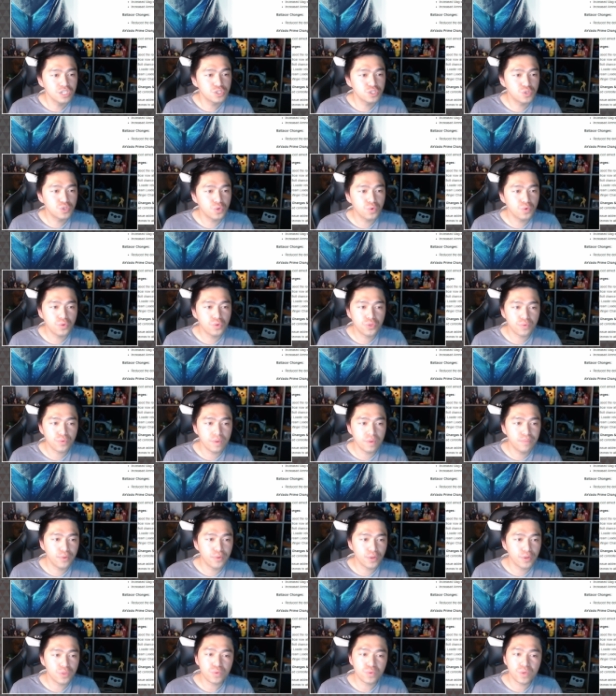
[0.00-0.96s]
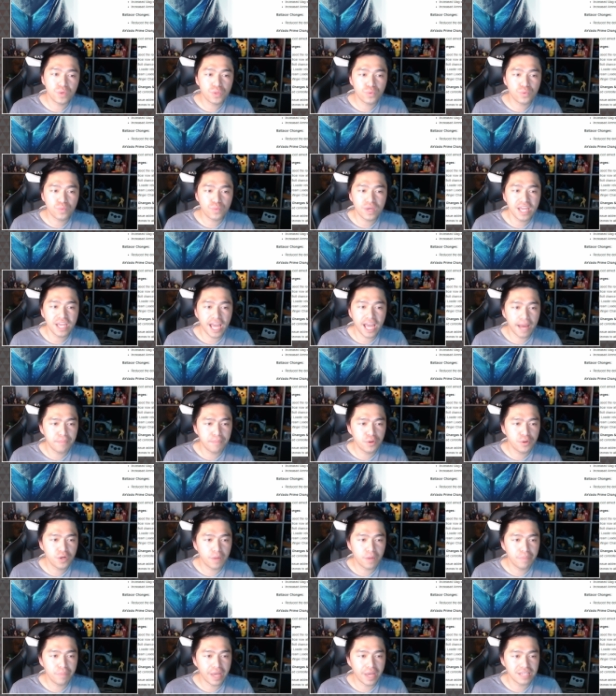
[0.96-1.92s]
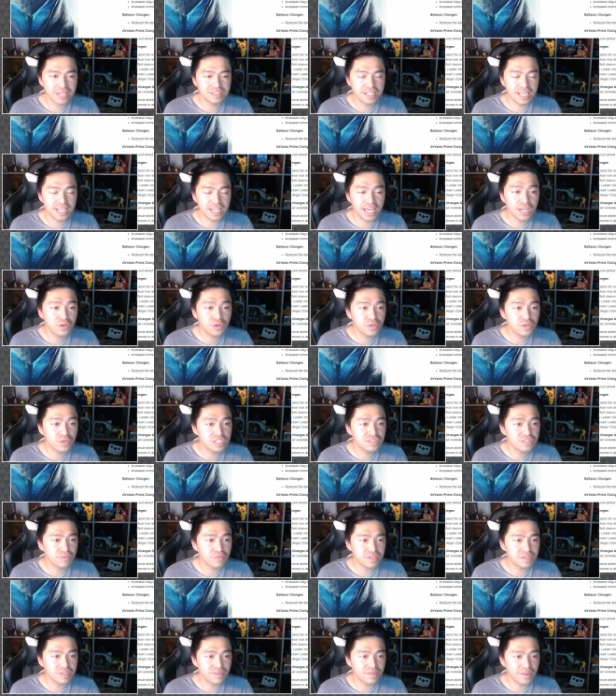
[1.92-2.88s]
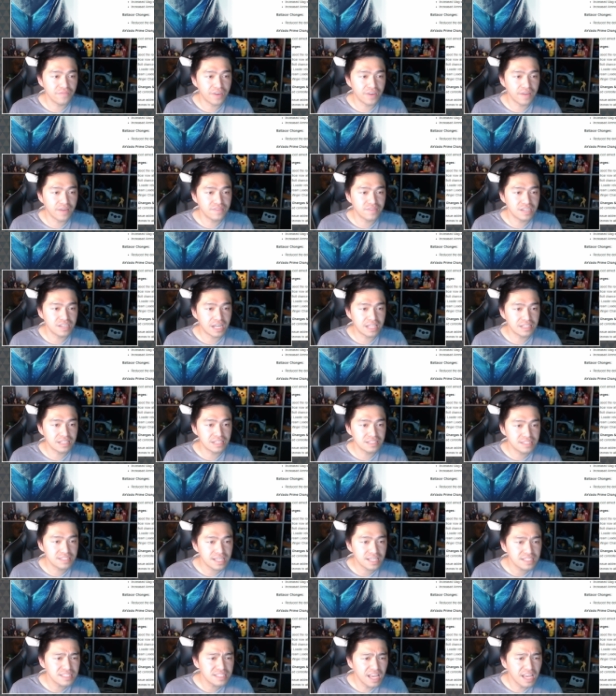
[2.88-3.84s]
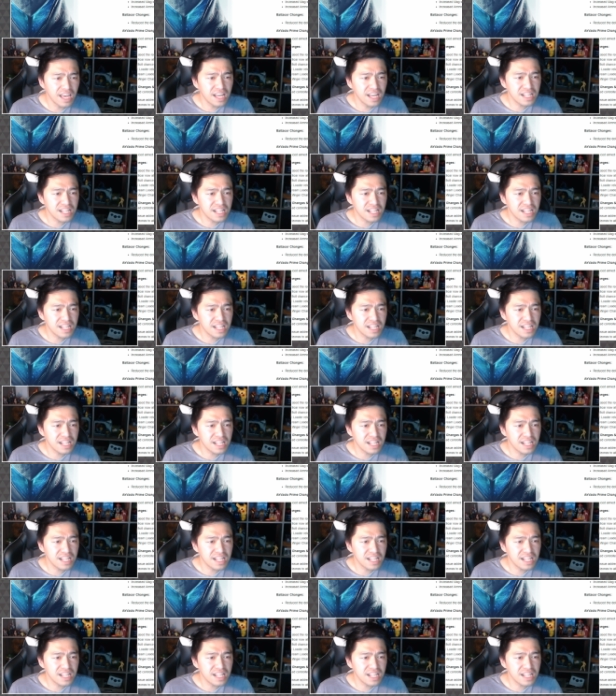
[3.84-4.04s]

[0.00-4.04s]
to 3.33, ammo capacity increased from 75 to 96,